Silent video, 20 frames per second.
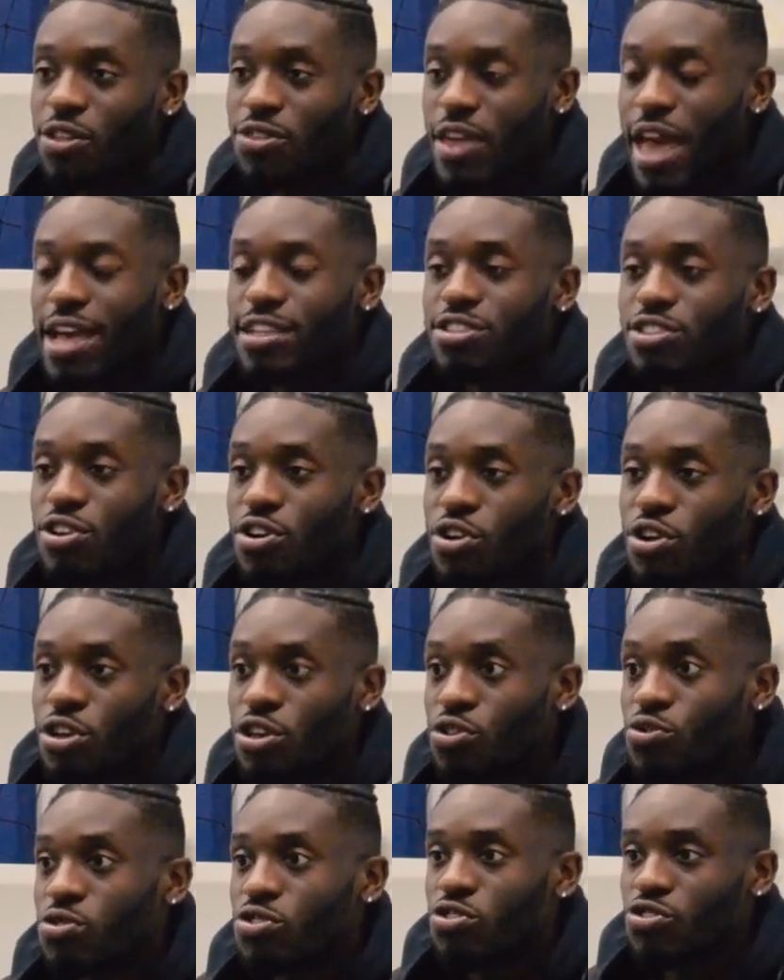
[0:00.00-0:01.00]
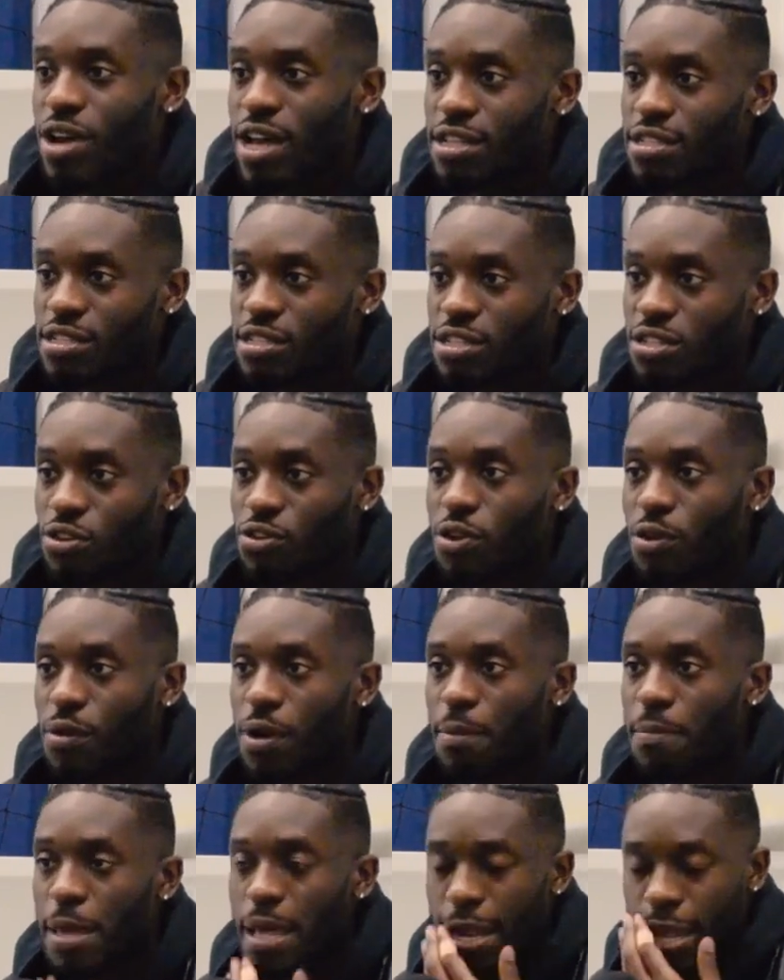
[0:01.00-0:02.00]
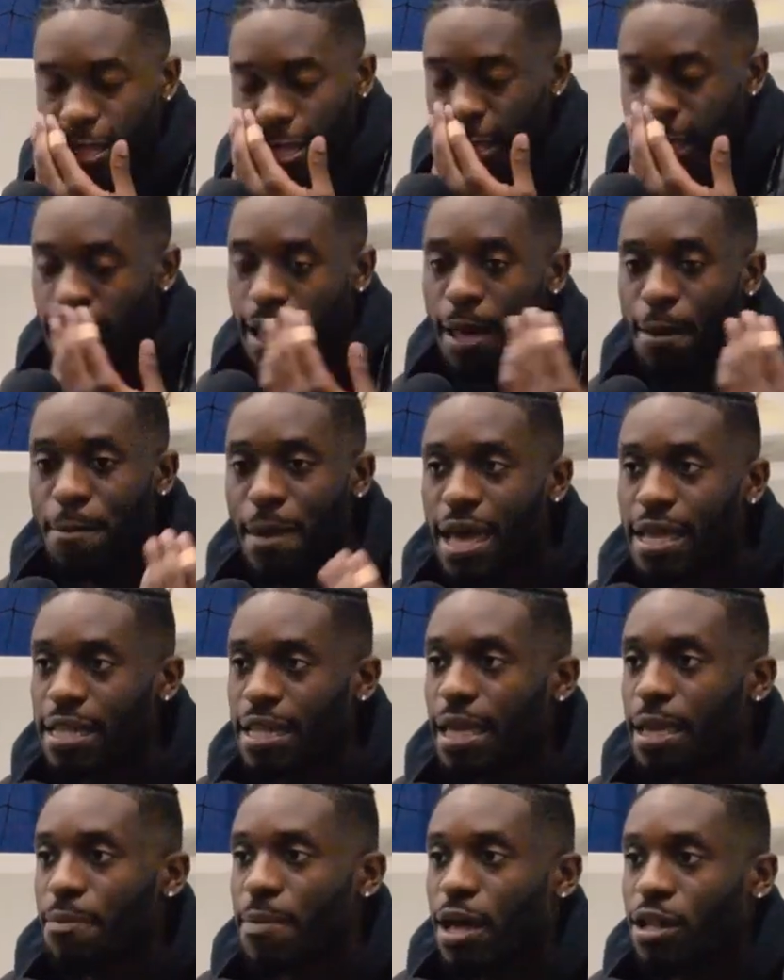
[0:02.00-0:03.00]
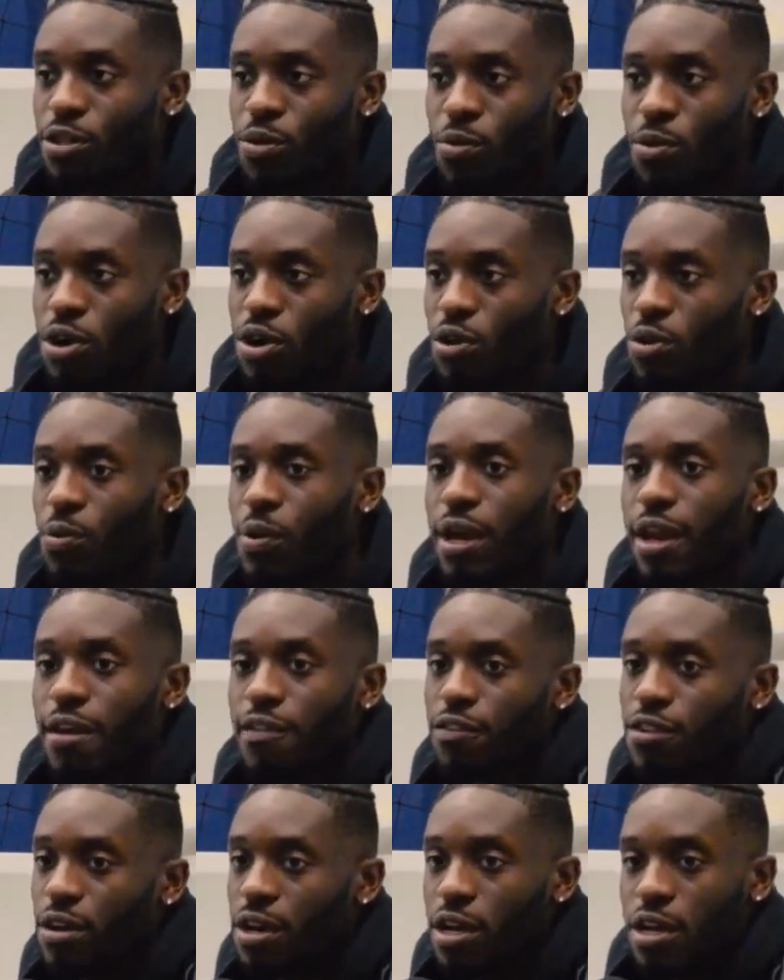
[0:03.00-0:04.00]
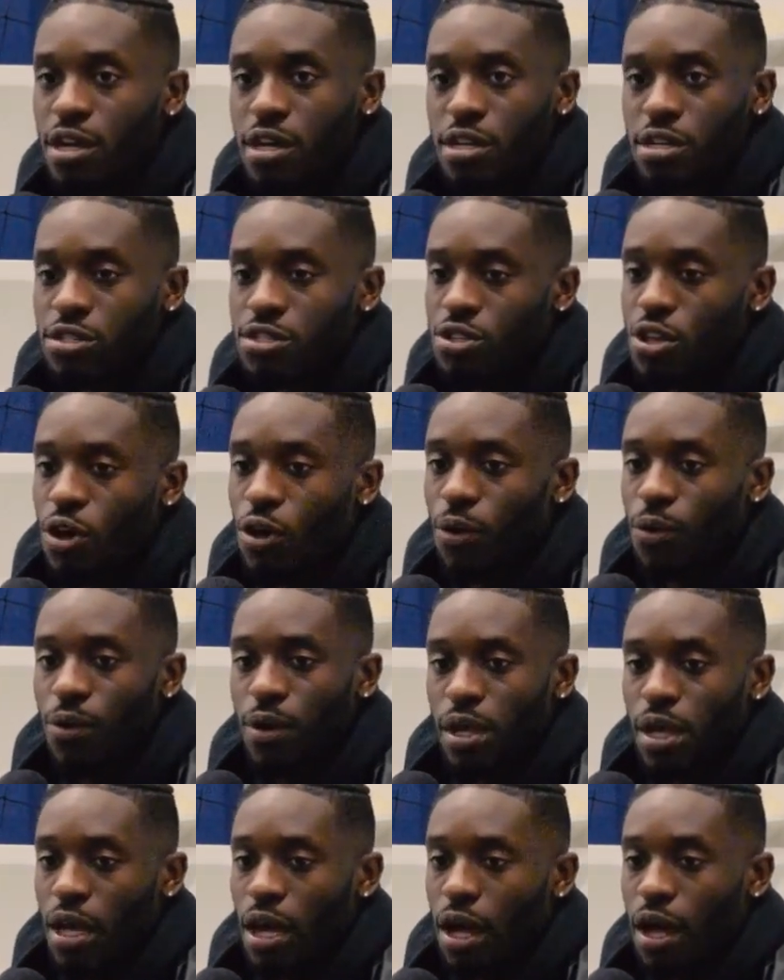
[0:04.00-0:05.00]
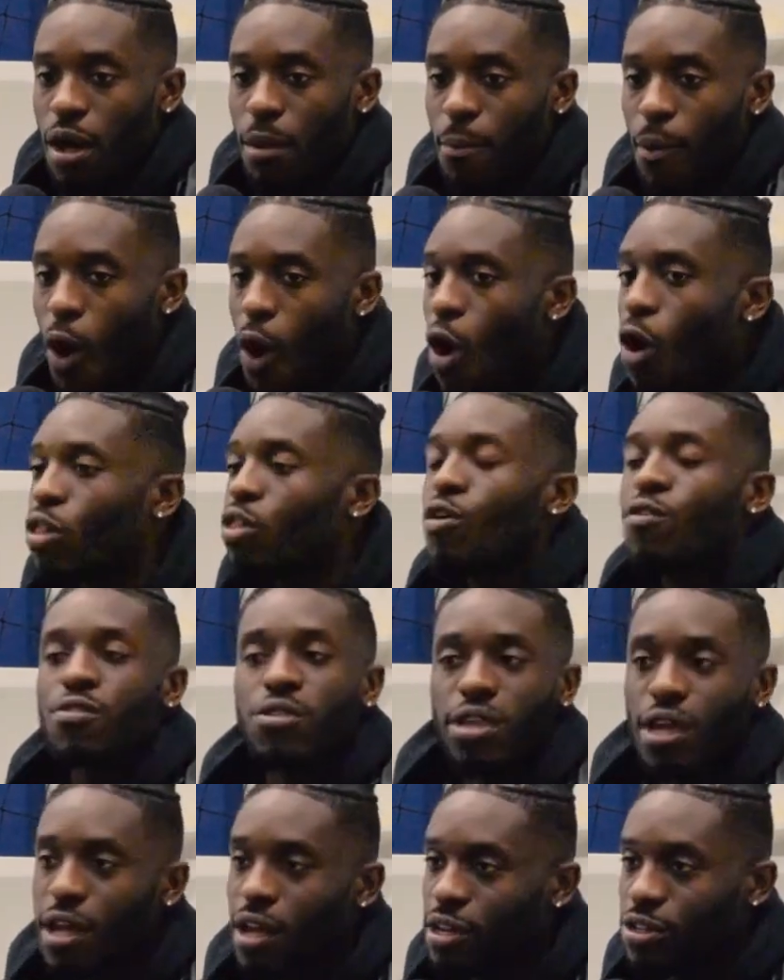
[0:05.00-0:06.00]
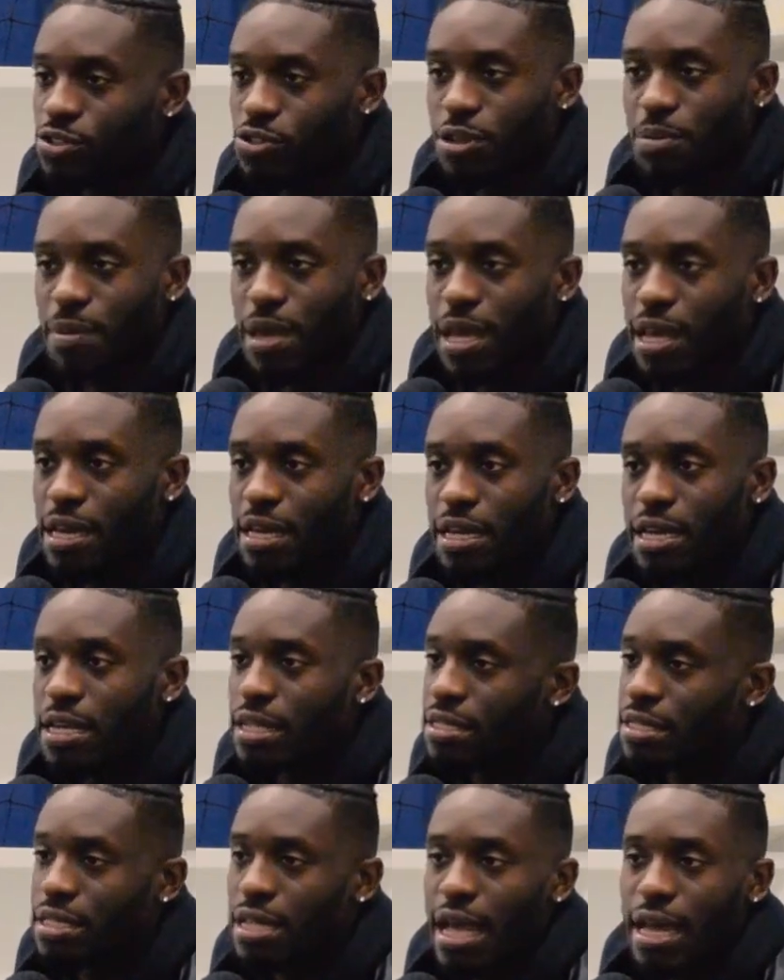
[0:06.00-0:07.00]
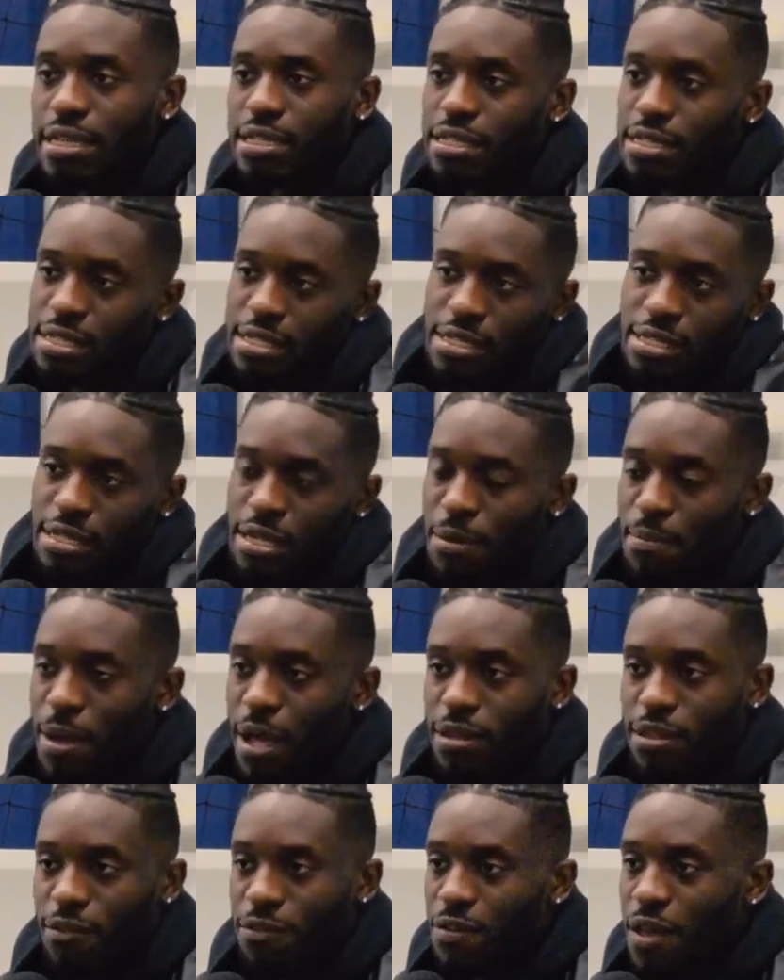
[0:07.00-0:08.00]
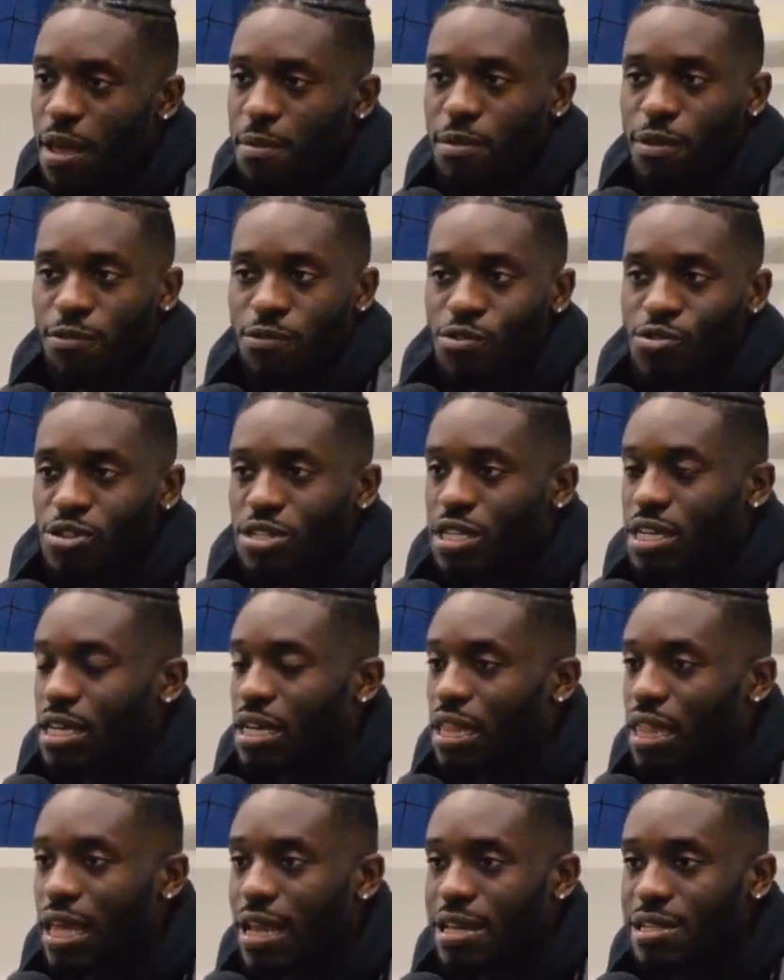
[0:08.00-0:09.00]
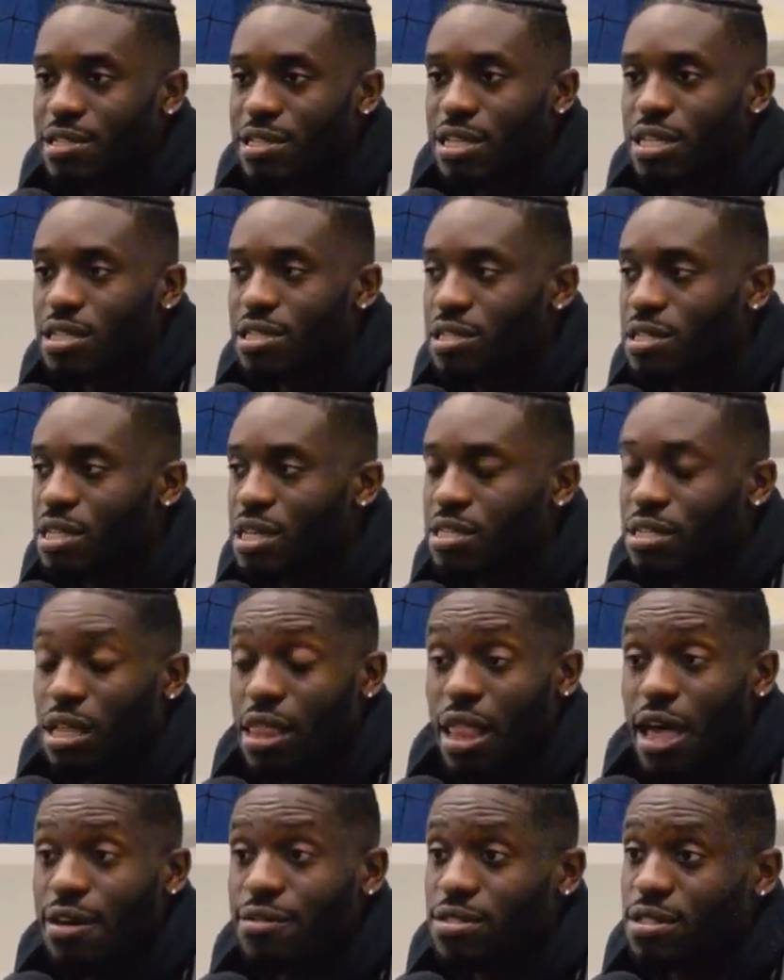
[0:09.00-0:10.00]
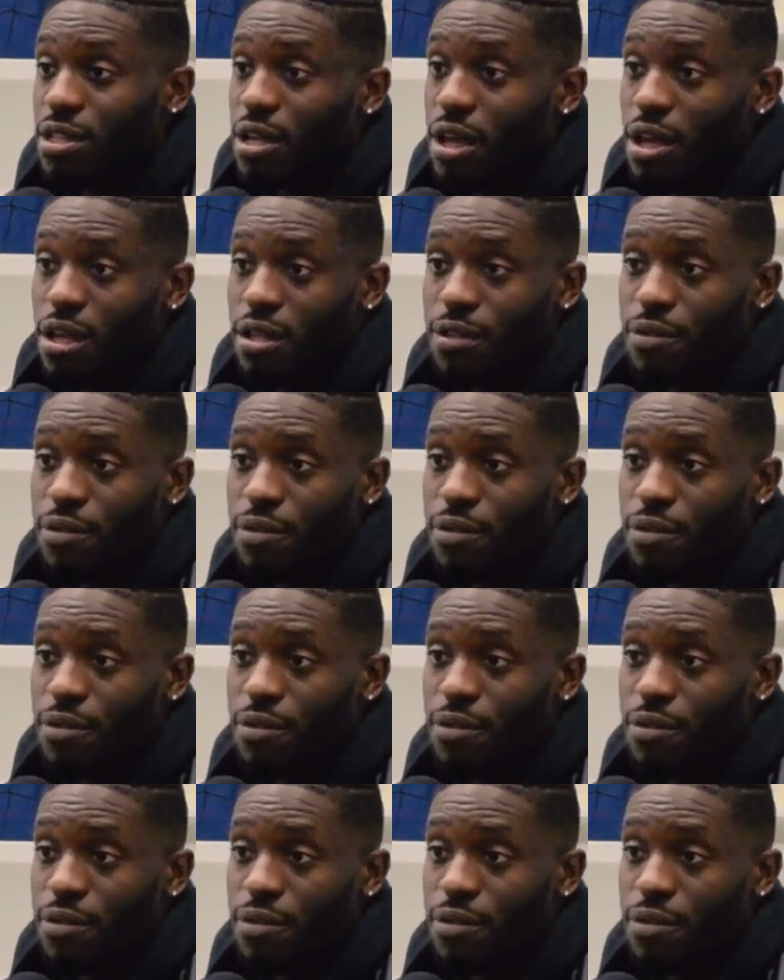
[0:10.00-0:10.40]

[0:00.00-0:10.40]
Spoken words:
That's their eustress. You know what I mean? And then they come back and they get back to work or whatever. So all over the country, man, it's not just about the fame and the fortune and the lights. It's a lifestyle.